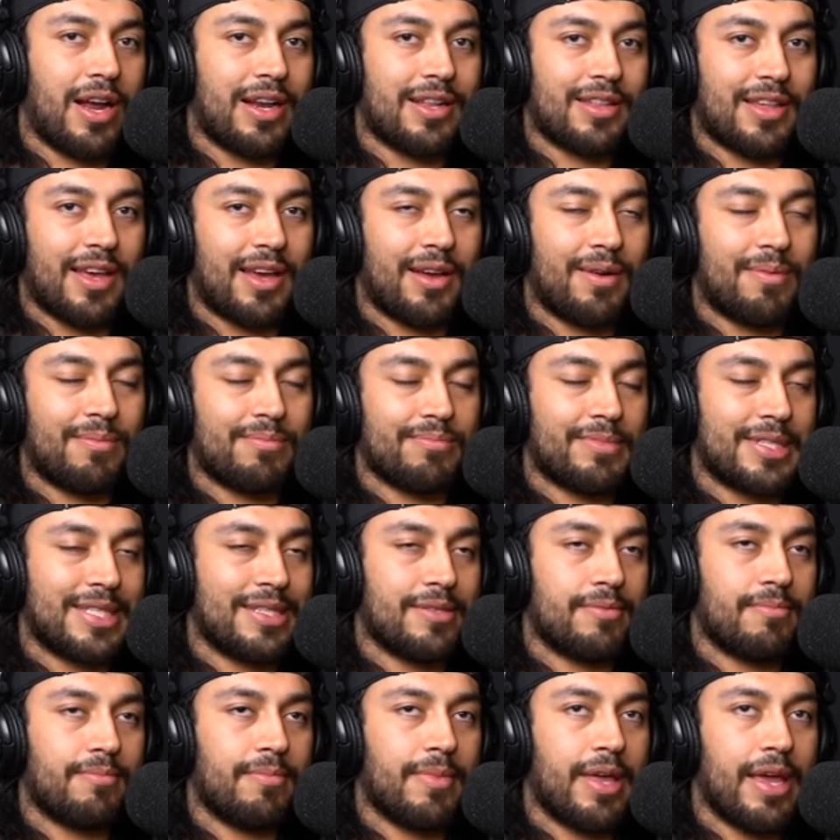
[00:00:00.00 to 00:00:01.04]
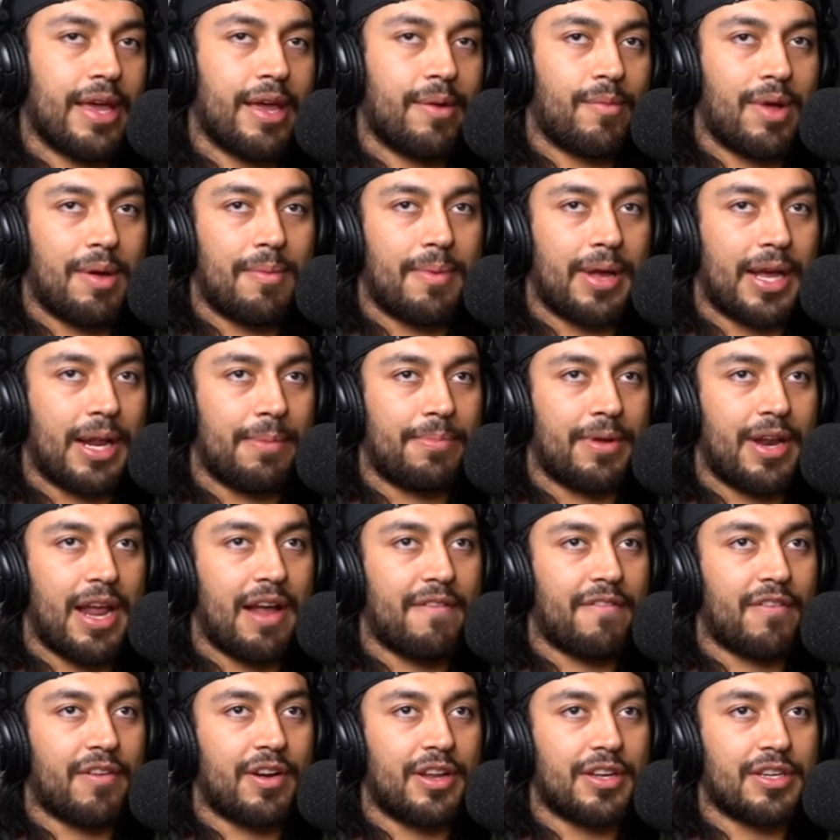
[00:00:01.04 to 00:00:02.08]
It's like, why am I going to put
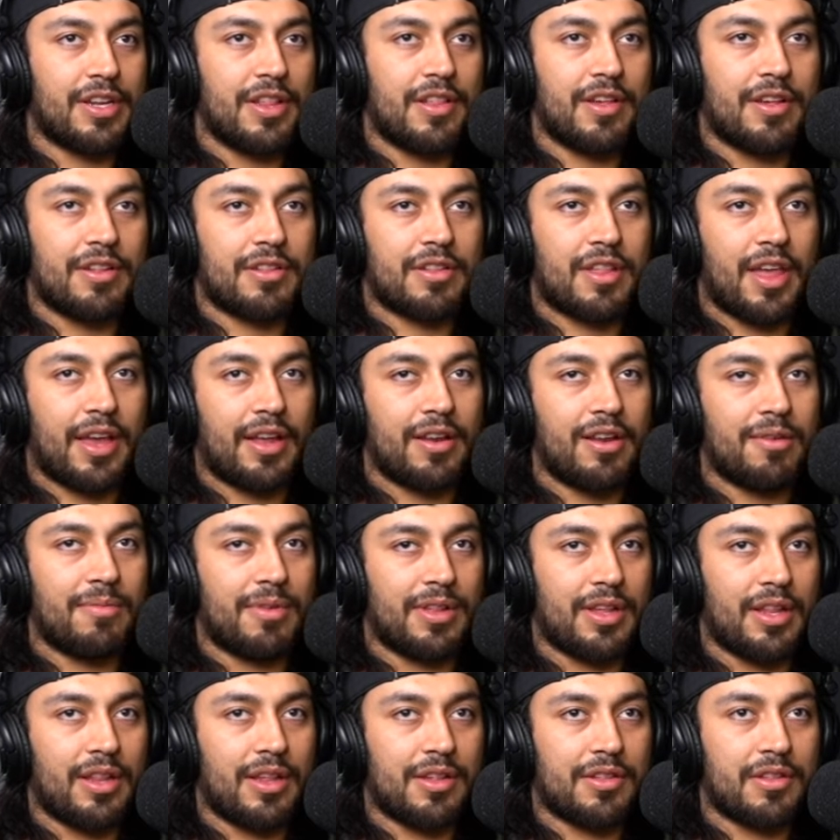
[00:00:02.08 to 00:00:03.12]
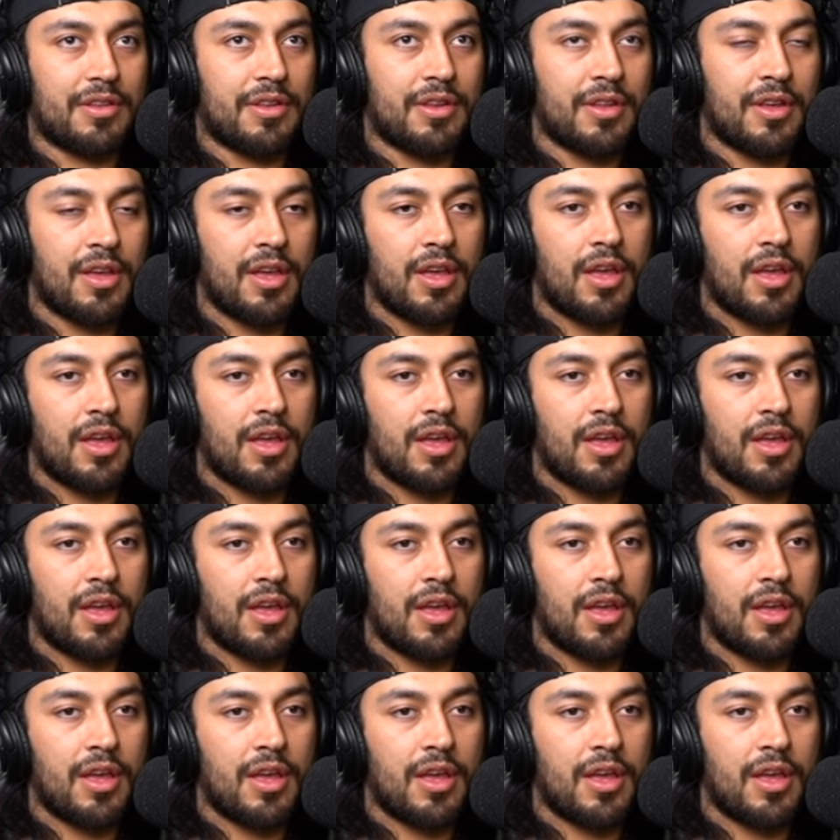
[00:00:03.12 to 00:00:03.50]
effort into this? Like, nobody's going to listen.